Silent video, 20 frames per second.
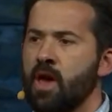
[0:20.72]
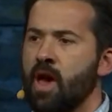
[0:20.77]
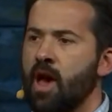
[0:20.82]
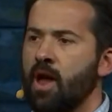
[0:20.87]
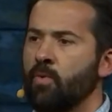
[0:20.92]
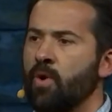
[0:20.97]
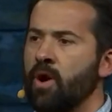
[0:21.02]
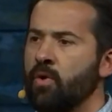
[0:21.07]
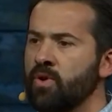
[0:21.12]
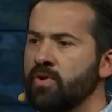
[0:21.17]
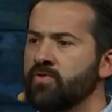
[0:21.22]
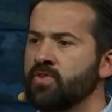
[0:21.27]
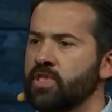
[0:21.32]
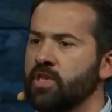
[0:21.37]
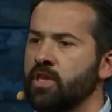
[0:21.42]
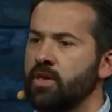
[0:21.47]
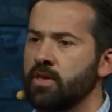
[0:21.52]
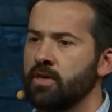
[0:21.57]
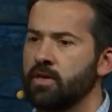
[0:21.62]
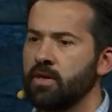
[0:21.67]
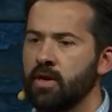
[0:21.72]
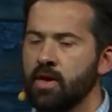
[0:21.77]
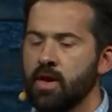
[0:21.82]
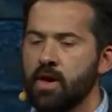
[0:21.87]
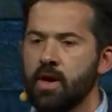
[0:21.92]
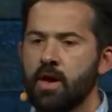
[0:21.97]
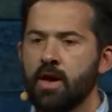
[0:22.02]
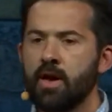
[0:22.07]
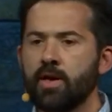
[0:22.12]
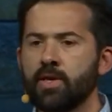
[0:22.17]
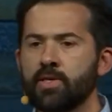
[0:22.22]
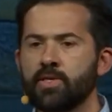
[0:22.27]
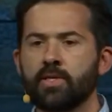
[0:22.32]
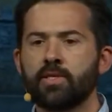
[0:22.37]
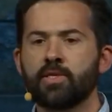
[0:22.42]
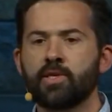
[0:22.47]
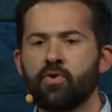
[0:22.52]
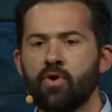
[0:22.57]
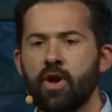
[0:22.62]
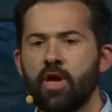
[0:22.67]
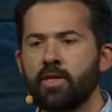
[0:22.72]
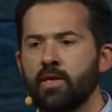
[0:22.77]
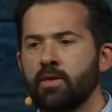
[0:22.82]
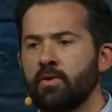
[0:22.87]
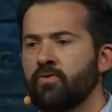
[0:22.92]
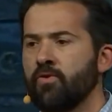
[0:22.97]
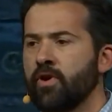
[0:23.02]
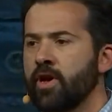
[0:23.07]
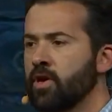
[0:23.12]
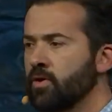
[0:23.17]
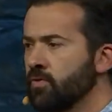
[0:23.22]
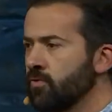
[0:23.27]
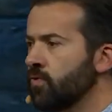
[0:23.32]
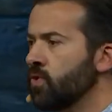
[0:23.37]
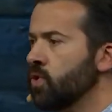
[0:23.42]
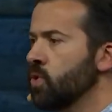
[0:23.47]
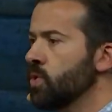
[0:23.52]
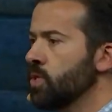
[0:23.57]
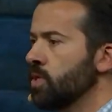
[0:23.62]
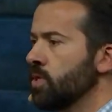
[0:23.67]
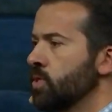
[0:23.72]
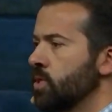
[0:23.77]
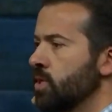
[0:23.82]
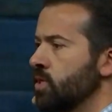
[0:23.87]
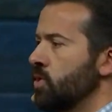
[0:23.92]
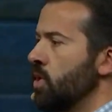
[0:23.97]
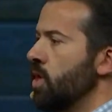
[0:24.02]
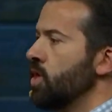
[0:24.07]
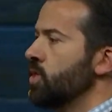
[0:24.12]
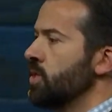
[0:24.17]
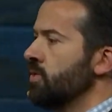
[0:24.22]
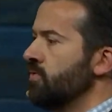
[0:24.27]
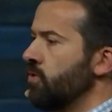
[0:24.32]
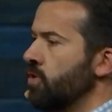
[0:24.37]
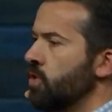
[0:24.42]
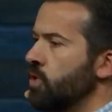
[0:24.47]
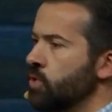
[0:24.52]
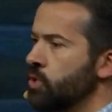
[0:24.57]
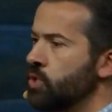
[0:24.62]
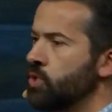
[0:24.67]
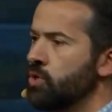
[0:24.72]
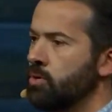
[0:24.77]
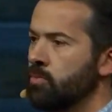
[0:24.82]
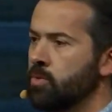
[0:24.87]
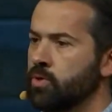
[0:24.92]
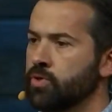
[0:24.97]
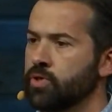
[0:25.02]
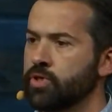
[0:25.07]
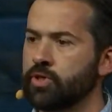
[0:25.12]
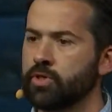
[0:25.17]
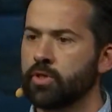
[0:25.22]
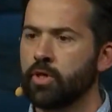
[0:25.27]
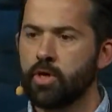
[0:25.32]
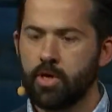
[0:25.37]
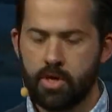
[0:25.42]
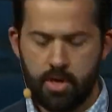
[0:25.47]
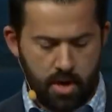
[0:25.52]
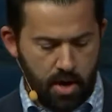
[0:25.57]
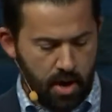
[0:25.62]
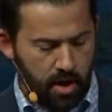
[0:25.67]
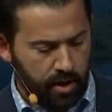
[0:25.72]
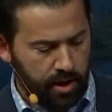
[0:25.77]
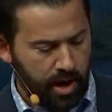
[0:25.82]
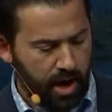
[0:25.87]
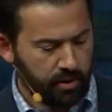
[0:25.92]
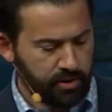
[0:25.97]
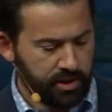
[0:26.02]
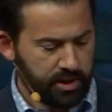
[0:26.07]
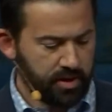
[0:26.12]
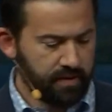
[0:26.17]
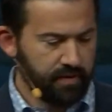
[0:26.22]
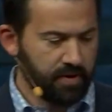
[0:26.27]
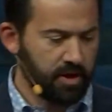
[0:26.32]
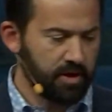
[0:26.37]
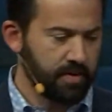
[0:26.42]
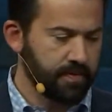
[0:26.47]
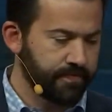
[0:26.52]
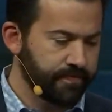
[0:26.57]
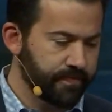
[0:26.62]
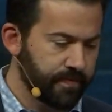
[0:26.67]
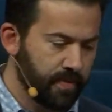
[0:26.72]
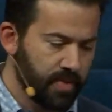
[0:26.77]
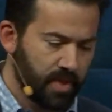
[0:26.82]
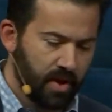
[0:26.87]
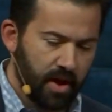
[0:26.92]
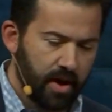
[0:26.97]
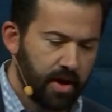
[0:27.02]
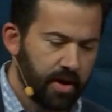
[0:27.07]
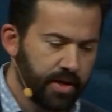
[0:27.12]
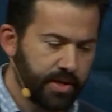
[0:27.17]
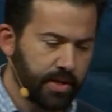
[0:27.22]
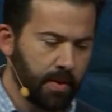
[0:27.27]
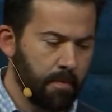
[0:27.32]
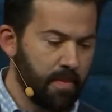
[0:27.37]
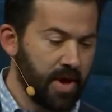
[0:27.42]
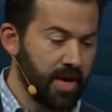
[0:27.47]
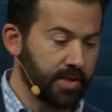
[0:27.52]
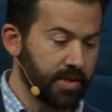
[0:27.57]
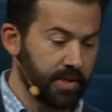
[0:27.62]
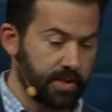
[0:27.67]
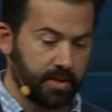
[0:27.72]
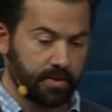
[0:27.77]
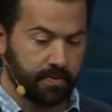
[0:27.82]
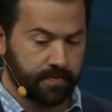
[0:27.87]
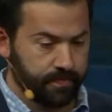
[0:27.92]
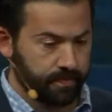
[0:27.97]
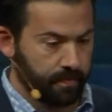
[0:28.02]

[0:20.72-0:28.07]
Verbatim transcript: And what we've seen is it created a very confusing situation for consumers. Now TV is a mess.